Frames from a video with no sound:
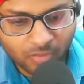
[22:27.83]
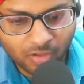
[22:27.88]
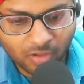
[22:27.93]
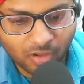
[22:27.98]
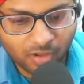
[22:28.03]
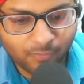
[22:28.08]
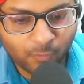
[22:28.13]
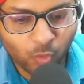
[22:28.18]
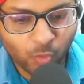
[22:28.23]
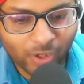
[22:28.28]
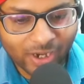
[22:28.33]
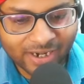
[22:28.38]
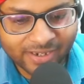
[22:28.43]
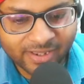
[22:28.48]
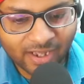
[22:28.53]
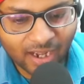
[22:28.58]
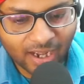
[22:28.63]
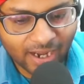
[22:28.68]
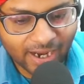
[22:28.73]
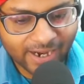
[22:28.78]
If you get
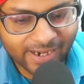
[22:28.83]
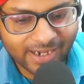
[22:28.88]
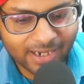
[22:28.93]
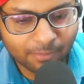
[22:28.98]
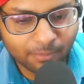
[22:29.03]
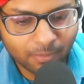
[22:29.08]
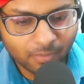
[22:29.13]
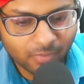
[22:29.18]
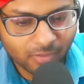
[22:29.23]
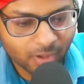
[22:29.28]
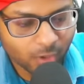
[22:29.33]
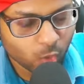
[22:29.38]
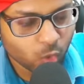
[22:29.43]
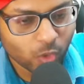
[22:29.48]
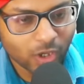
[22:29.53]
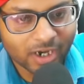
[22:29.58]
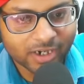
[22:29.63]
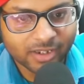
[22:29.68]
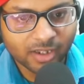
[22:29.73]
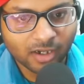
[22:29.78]
the item, you
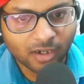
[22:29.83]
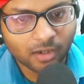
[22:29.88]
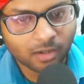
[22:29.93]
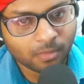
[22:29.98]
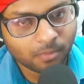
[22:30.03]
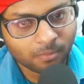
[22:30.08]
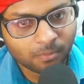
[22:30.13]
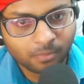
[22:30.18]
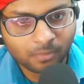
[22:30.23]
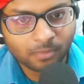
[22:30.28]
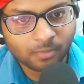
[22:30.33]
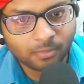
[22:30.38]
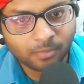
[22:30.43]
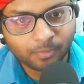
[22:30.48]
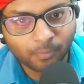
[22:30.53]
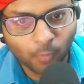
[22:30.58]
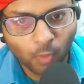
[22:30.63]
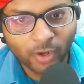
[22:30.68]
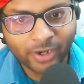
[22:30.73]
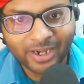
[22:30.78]
get the
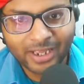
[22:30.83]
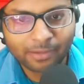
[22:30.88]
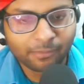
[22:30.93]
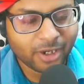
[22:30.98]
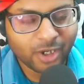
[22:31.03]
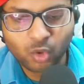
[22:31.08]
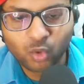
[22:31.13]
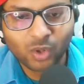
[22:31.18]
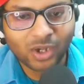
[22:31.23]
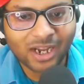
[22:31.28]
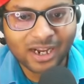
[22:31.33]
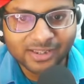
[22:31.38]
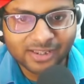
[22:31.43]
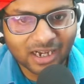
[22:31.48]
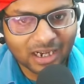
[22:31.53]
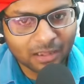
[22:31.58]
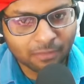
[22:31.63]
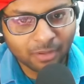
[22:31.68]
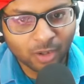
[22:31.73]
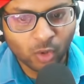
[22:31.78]
point. I mean, you clear the
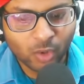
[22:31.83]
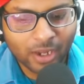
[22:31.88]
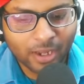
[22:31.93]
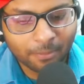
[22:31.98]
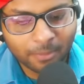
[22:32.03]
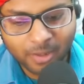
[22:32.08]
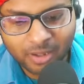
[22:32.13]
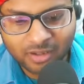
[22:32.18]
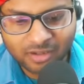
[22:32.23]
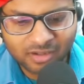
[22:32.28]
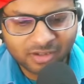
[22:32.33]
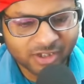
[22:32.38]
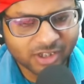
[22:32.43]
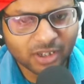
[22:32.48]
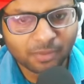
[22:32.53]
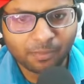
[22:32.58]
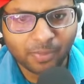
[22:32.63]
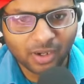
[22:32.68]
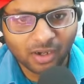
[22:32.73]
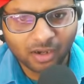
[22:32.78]
level. Okay,
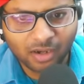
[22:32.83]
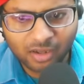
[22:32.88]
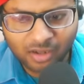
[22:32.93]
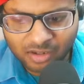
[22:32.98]
simple.